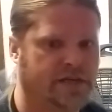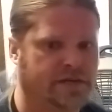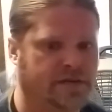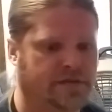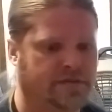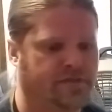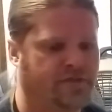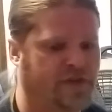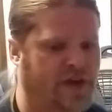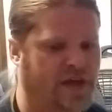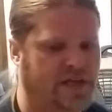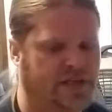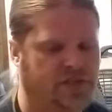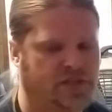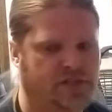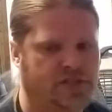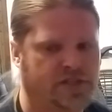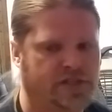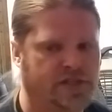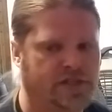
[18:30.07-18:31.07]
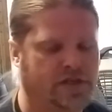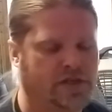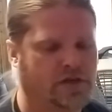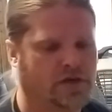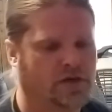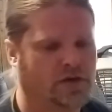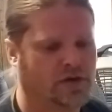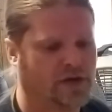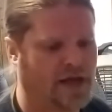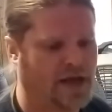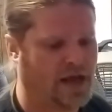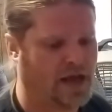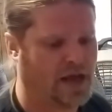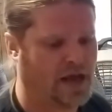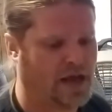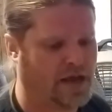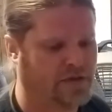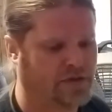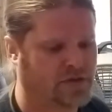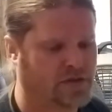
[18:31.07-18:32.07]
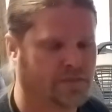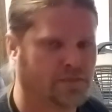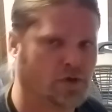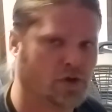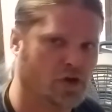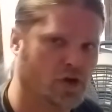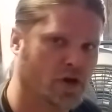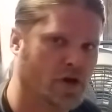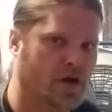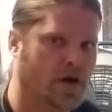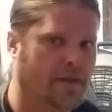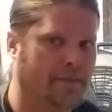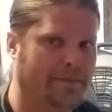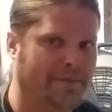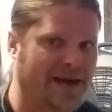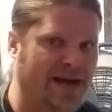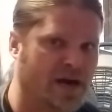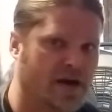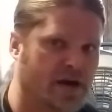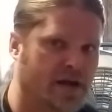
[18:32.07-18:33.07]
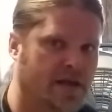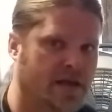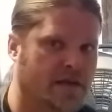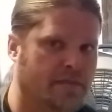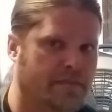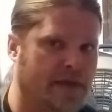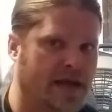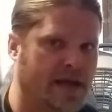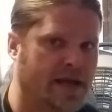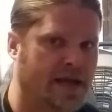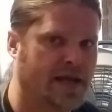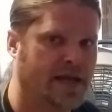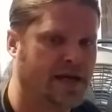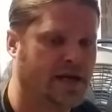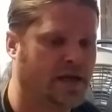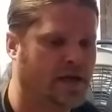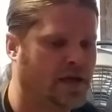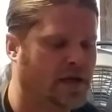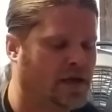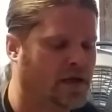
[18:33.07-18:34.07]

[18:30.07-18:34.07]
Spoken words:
and face shield, and some good American-made